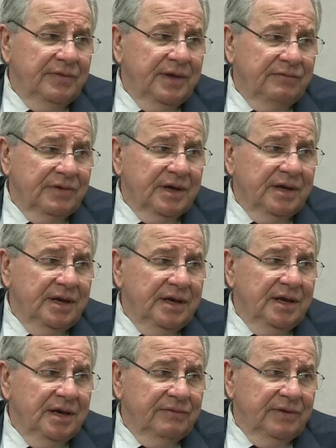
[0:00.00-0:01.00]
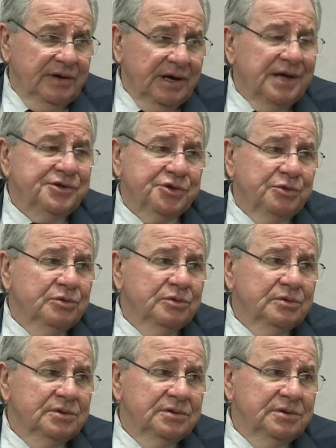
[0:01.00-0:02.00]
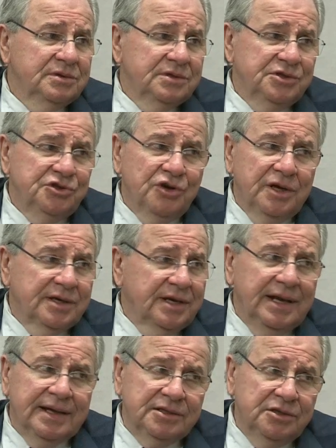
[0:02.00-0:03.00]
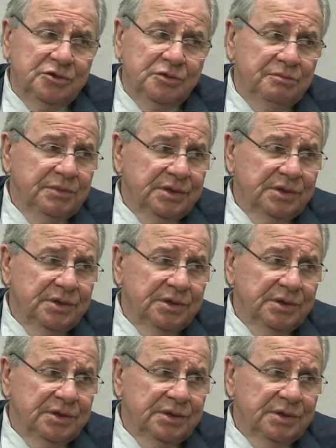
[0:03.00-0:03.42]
They've got their high school is not connected to a middle